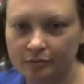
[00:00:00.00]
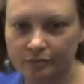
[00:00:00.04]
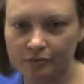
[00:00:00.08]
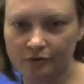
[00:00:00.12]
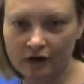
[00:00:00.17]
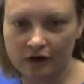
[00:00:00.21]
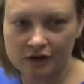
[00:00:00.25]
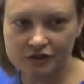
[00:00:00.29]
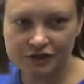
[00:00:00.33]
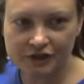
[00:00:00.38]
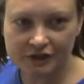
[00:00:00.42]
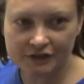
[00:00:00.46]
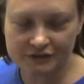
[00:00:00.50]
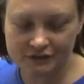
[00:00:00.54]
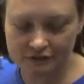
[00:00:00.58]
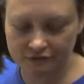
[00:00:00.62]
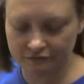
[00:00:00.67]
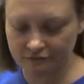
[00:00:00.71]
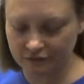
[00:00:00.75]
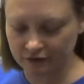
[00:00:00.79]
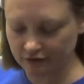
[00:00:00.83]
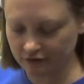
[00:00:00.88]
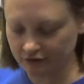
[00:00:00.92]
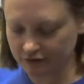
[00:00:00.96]
projects in
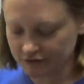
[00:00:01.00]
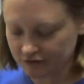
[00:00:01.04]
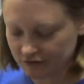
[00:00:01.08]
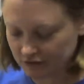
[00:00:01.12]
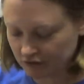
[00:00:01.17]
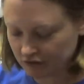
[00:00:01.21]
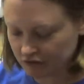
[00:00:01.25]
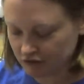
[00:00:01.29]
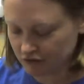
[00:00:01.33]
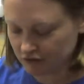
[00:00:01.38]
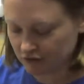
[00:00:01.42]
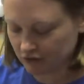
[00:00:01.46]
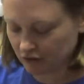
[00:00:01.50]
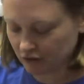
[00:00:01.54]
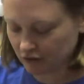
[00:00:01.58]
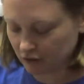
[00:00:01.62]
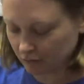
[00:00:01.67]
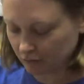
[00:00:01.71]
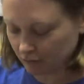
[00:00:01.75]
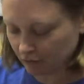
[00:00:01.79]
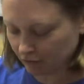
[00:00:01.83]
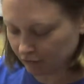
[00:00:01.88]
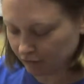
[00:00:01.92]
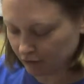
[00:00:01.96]
various stages
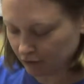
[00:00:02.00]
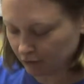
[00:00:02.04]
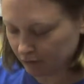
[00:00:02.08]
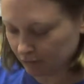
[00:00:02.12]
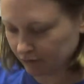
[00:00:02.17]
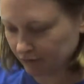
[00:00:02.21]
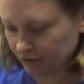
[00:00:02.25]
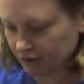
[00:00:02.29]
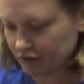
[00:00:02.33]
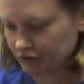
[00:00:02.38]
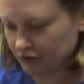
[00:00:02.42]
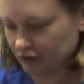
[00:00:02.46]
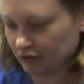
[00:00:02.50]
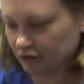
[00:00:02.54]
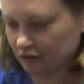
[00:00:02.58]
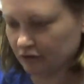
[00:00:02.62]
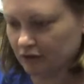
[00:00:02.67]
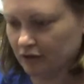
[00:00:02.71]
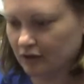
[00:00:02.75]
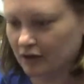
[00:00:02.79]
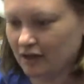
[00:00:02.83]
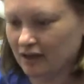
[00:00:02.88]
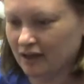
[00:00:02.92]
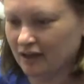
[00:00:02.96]
of completion.
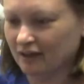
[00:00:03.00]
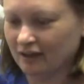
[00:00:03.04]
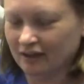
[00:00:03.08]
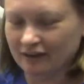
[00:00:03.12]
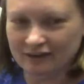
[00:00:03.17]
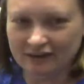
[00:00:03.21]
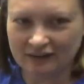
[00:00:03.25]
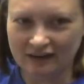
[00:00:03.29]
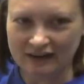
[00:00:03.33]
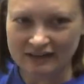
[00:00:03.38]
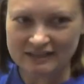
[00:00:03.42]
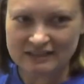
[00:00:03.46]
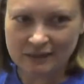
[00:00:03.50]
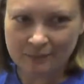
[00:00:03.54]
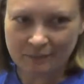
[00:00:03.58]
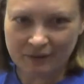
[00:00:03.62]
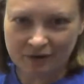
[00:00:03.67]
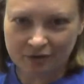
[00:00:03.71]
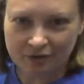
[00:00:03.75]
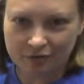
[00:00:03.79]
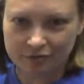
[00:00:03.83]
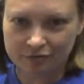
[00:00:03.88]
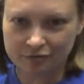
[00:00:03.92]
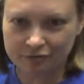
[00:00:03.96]
And a lot of time I
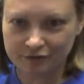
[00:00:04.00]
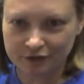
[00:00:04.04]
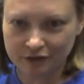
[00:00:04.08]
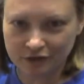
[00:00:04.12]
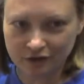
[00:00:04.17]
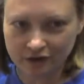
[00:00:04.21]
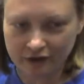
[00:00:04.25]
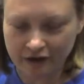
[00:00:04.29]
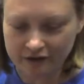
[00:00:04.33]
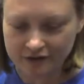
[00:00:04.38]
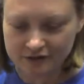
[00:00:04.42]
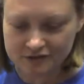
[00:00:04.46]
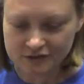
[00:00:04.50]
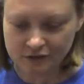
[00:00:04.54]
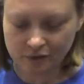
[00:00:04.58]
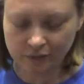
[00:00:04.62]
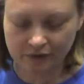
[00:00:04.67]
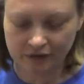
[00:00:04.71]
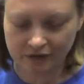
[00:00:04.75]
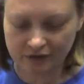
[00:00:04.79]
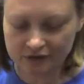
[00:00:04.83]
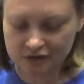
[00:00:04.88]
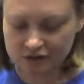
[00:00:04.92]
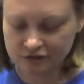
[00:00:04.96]
don't feel like
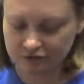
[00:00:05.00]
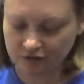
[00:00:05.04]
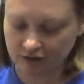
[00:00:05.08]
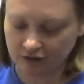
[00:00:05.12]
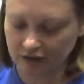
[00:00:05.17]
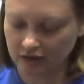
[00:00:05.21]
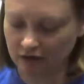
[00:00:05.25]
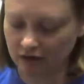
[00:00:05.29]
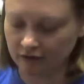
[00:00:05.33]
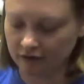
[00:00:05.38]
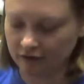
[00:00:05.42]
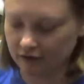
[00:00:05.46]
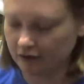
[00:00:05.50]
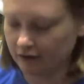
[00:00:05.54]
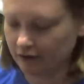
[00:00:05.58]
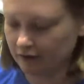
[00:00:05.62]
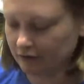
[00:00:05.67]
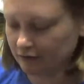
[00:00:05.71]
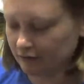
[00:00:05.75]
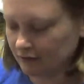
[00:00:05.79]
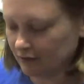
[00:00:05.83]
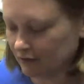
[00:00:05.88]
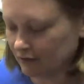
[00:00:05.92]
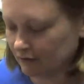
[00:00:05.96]
sewing, I just feel like
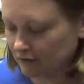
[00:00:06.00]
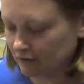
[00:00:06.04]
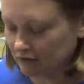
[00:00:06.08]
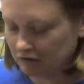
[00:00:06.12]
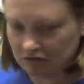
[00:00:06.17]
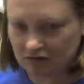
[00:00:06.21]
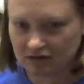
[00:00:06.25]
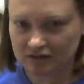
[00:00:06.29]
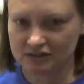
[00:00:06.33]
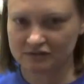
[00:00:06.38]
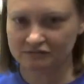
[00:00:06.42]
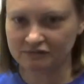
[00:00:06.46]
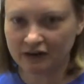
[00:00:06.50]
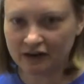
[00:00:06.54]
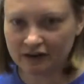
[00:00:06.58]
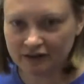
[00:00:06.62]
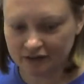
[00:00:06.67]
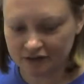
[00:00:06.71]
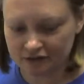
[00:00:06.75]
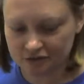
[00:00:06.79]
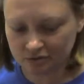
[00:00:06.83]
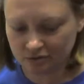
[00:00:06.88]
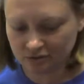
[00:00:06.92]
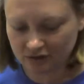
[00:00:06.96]
cutting, and then that's fine, I
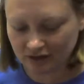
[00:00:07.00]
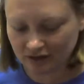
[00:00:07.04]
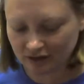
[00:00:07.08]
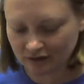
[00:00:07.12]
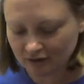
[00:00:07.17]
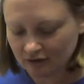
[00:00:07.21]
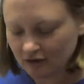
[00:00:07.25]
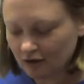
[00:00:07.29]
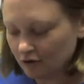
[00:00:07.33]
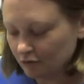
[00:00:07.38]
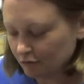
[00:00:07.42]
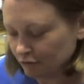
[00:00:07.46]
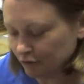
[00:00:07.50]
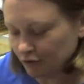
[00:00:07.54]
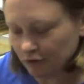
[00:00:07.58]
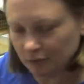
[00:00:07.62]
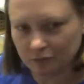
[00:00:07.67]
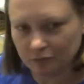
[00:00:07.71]
do that. For the